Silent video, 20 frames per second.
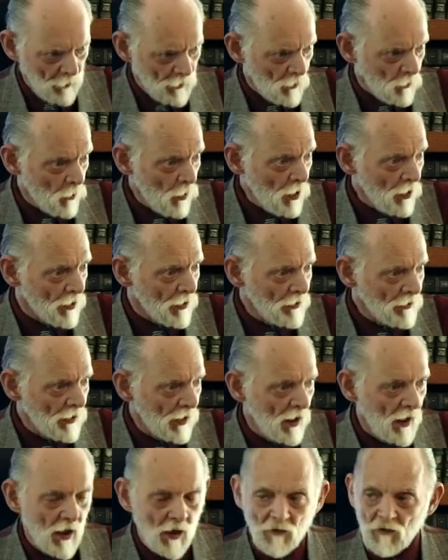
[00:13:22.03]
of the word
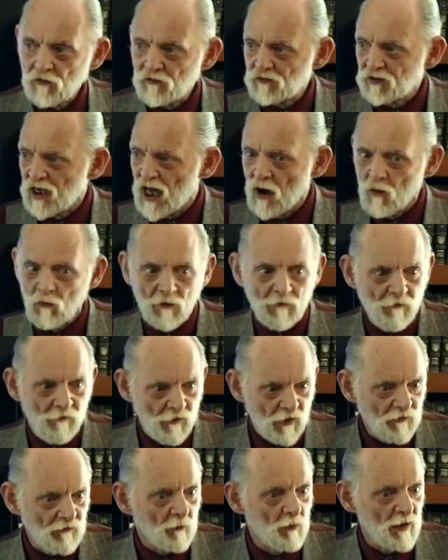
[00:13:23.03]
to see how it
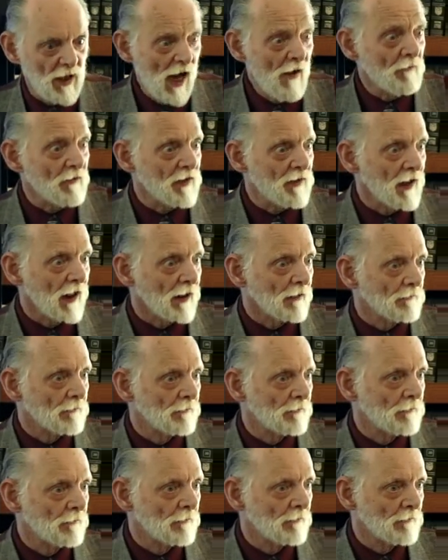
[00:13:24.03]
fits with everything.
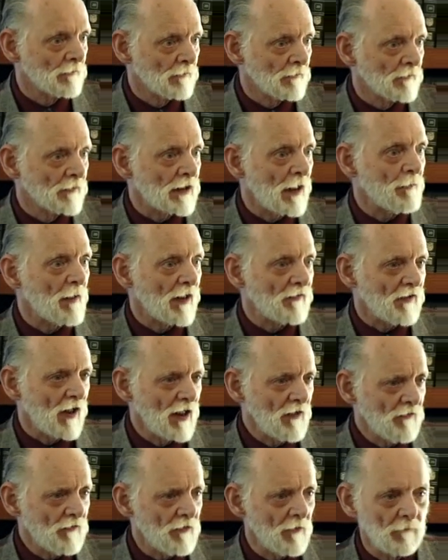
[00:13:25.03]
Does that make
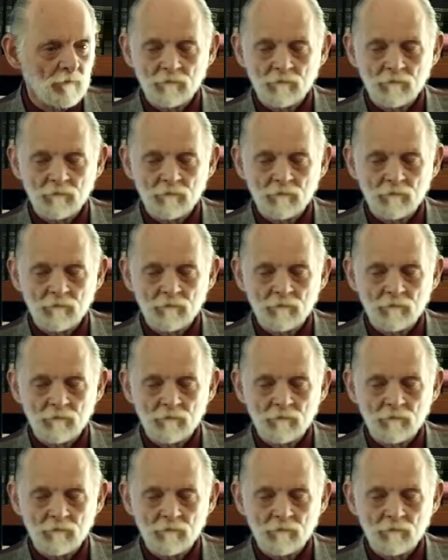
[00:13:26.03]
sense?